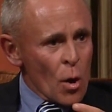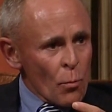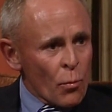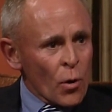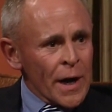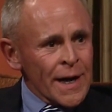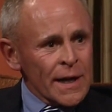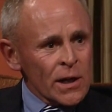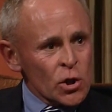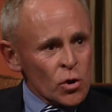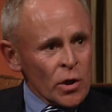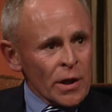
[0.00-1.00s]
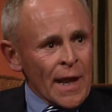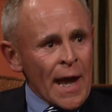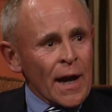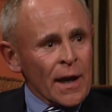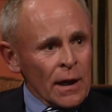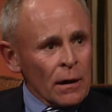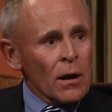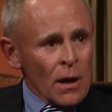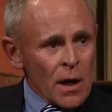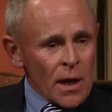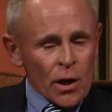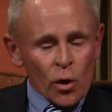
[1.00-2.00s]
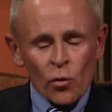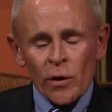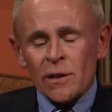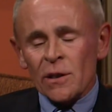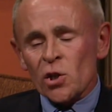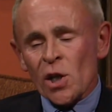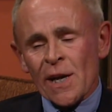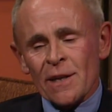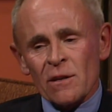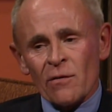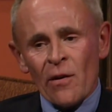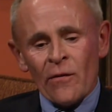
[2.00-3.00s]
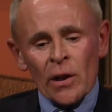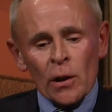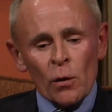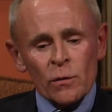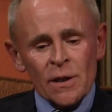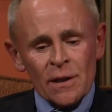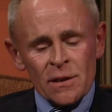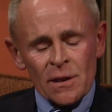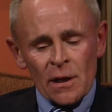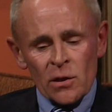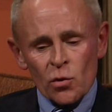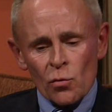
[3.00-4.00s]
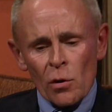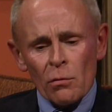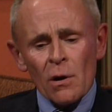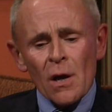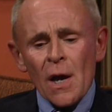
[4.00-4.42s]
brain injury, that can increase the chance of having low testosterone.